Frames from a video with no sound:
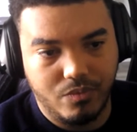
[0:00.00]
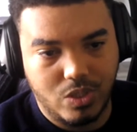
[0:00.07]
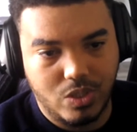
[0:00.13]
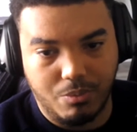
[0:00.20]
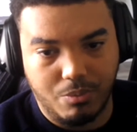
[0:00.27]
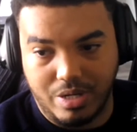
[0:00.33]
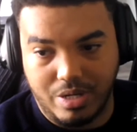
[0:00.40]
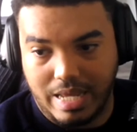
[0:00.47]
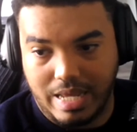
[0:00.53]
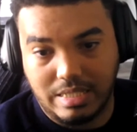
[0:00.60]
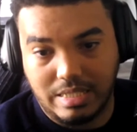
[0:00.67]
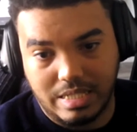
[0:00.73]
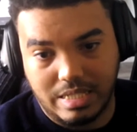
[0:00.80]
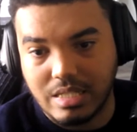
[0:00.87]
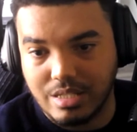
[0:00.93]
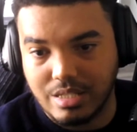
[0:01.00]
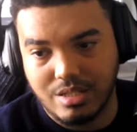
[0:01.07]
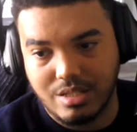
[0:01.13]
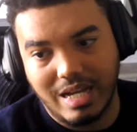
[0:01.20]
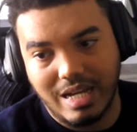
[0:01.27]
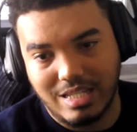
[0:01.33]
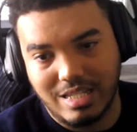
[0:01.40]
something that exists in
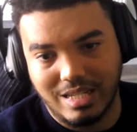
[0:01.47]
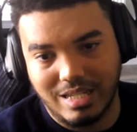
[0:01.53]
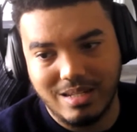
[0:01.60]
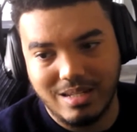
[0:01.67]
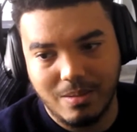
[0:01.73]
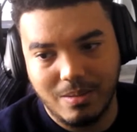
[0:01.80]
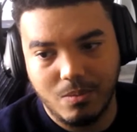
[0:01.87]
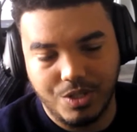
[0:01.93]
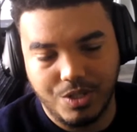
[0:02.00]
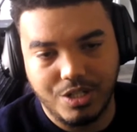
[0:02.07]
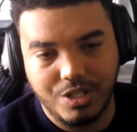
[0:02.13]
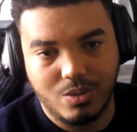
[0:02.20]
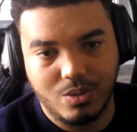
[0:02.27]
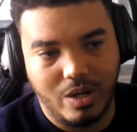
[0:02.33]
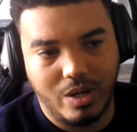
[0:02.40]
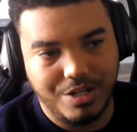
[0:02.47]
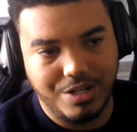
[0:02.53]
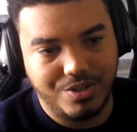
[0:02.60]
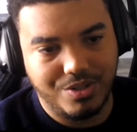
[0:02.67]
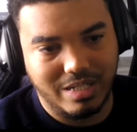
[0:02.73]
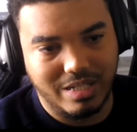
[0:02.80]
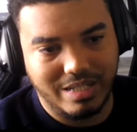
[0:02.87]
society, which is quite
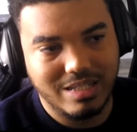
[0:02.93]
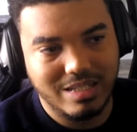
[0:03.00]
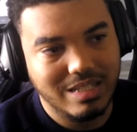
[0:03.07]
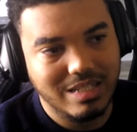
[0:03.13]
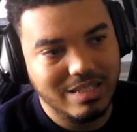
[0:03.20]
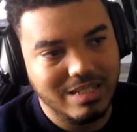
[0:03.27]
interesting. Yeah.